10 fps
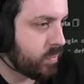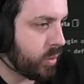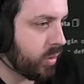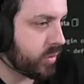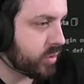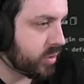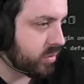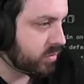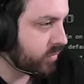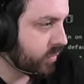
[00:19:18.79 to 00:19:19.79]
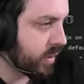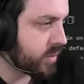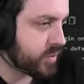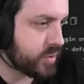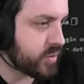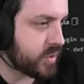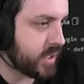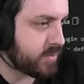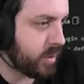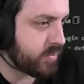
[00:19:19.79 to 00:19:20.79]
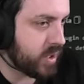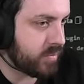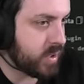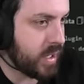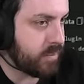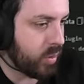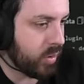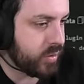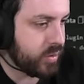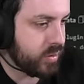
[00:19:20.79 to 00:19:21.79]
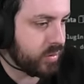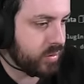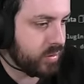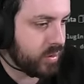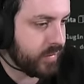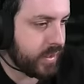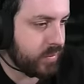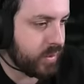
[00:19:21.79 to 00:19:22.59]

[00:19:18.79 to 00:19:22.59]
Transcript: ball on you right? As soon as the text pops up, you get ball on you over here.